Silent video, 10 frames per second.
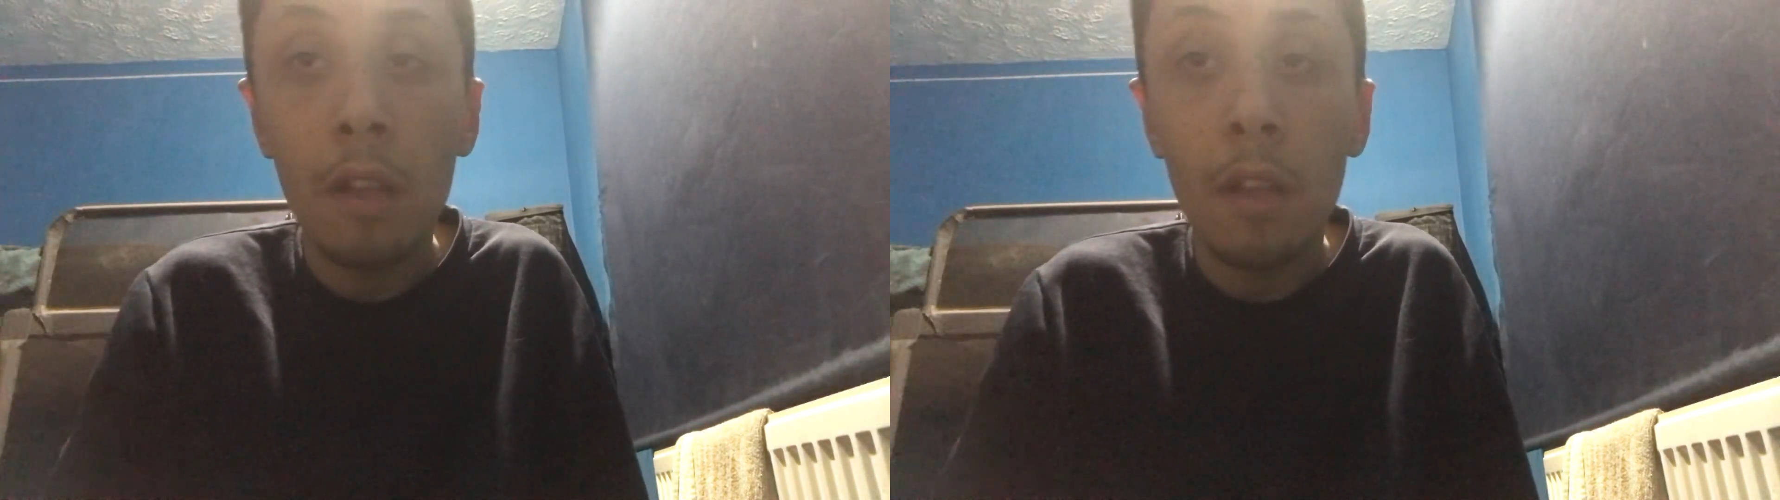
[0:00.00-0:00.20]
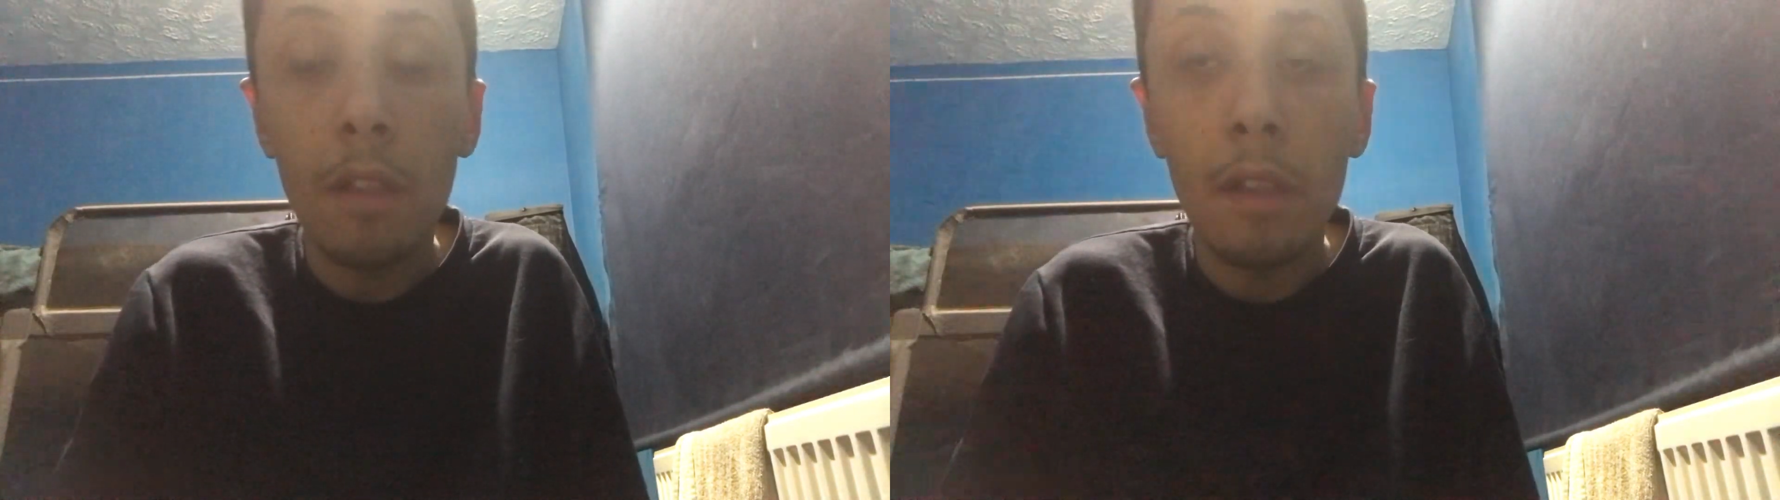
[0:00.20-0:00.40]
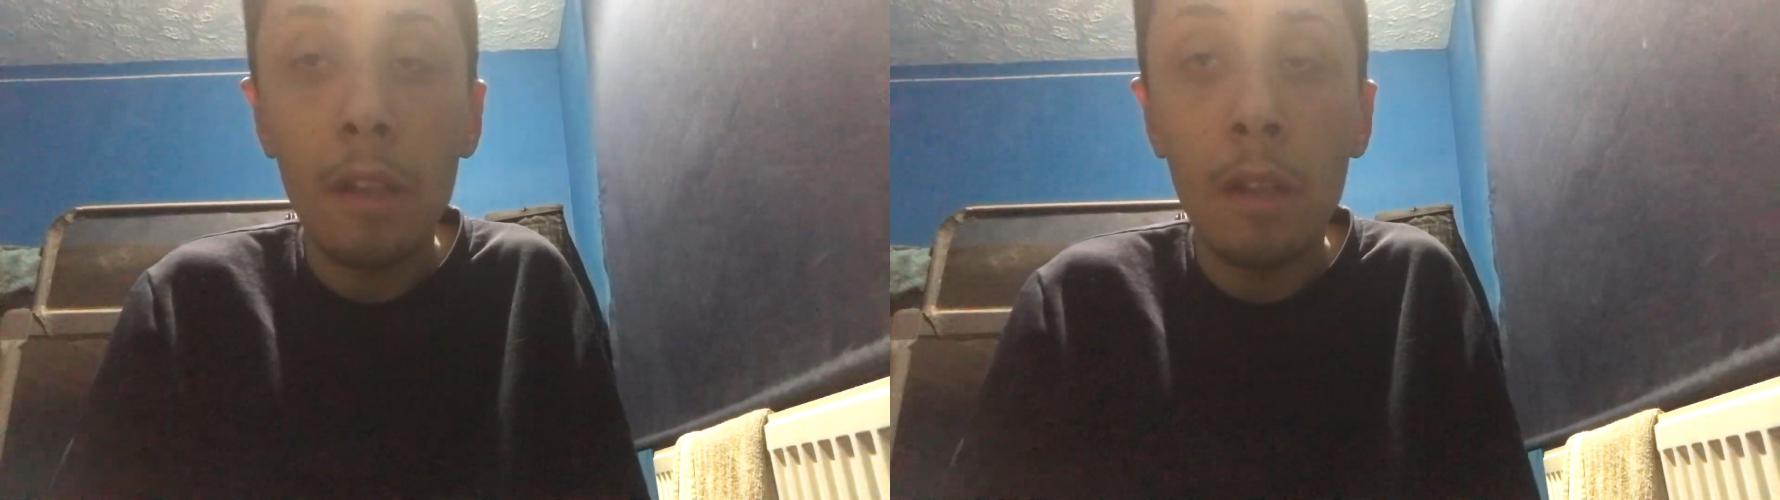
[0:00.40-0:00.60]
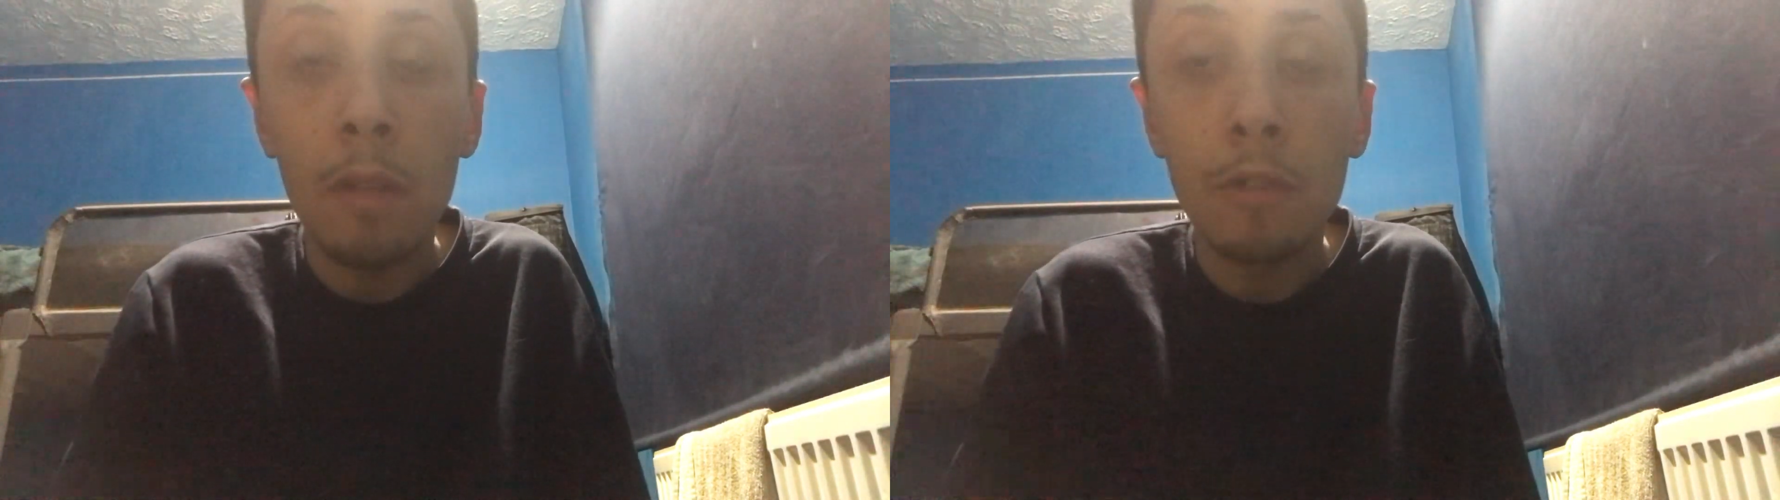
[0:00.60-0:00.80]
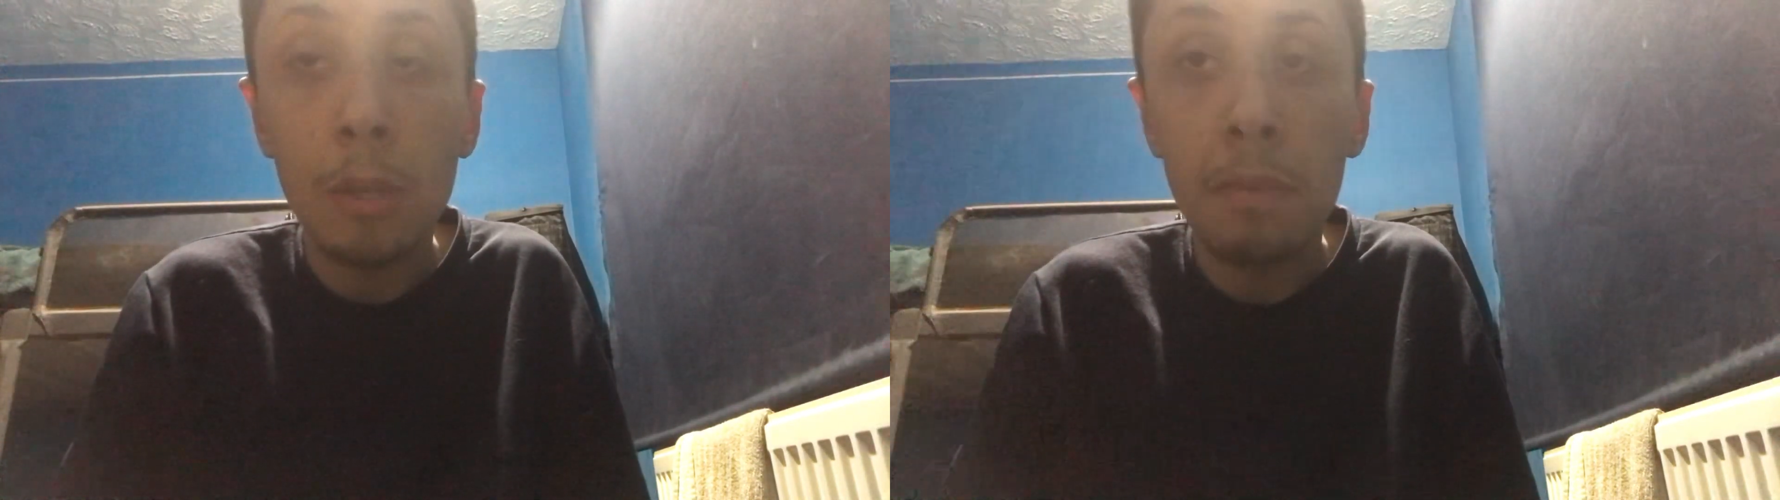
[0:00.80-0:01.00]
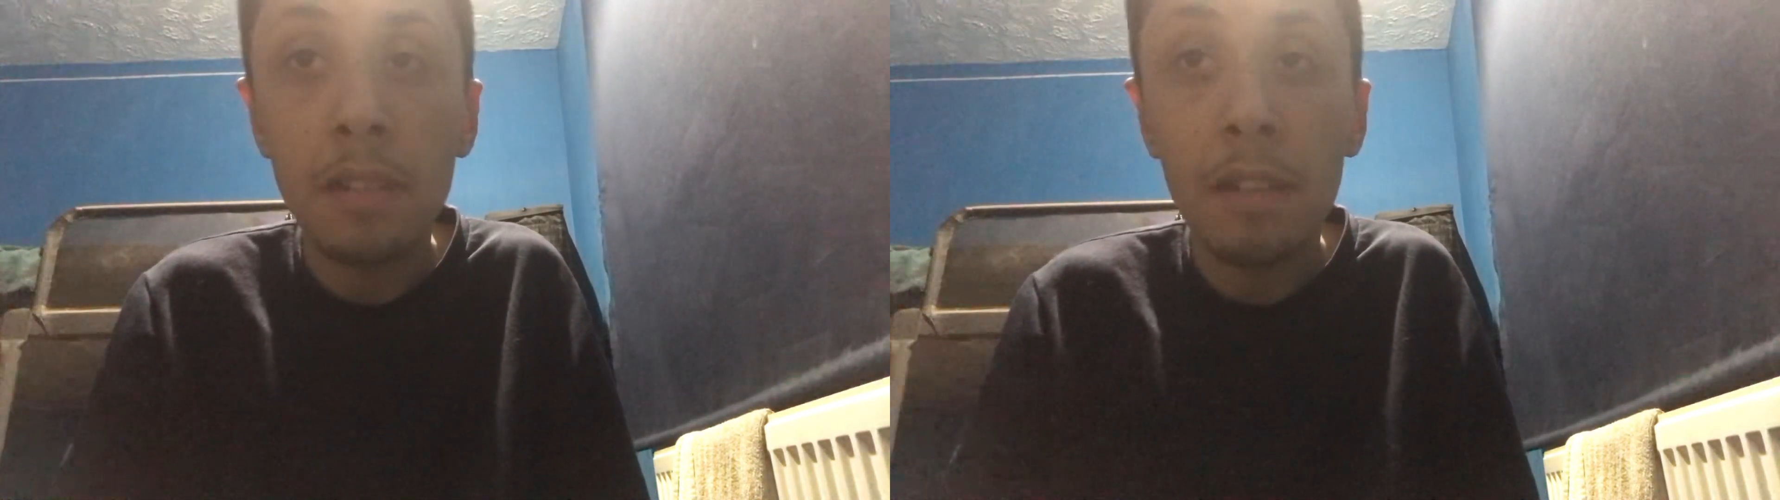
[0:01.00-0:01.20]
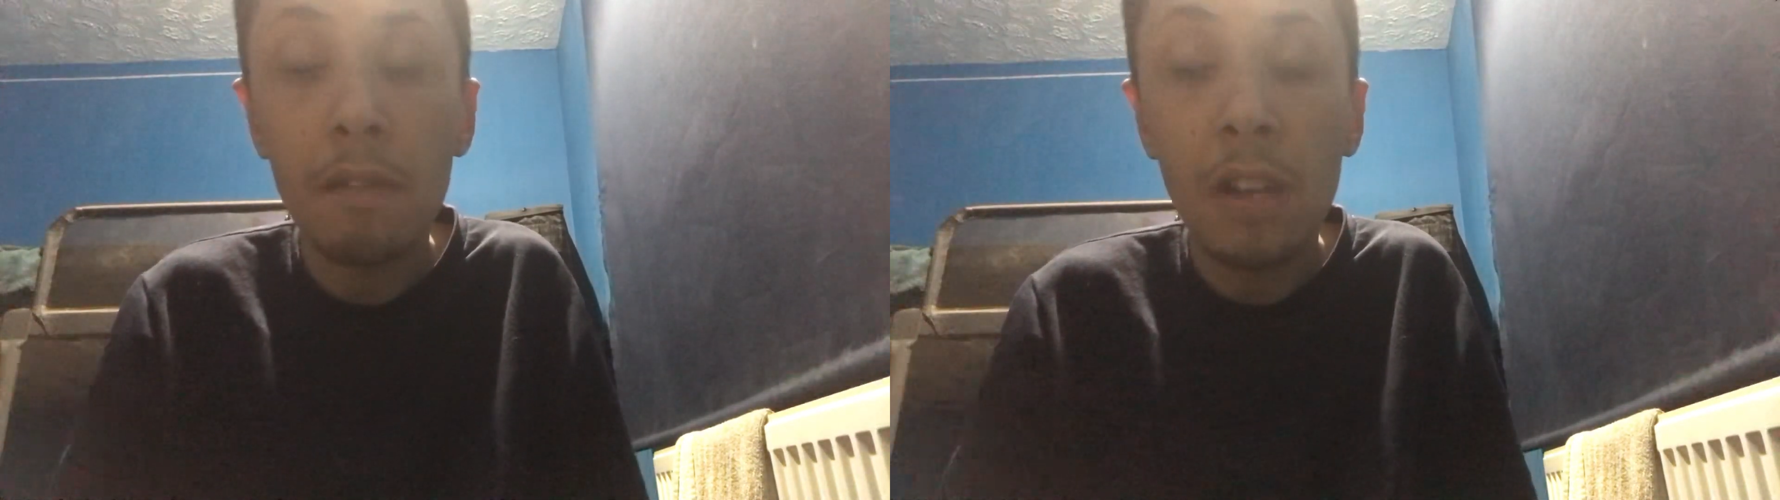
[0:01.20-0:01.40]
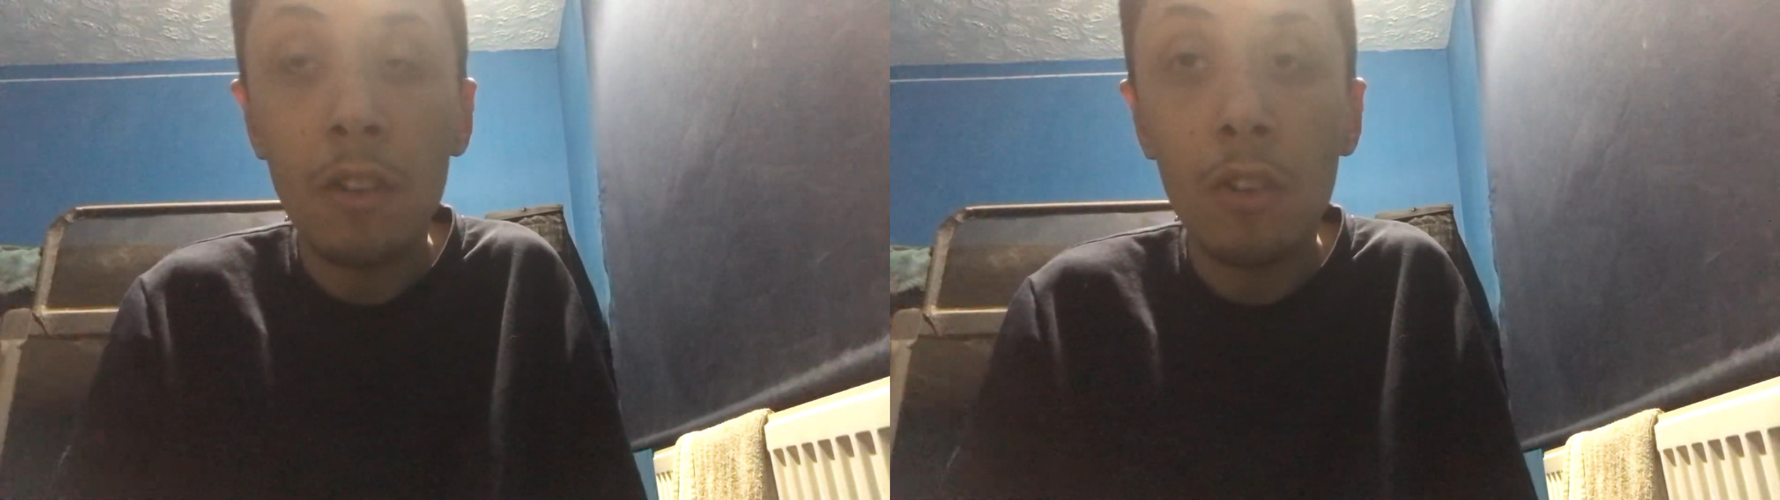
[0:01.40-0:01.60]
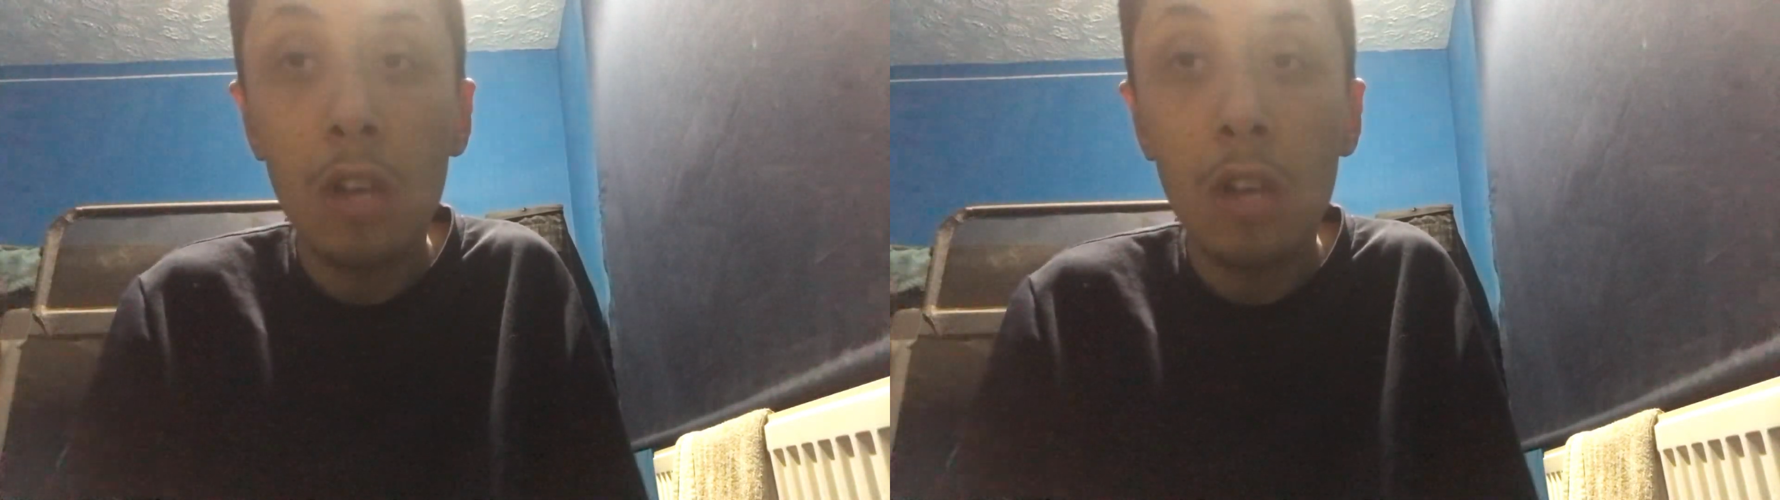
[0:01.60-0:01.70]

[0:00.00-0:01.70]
the Champions League final.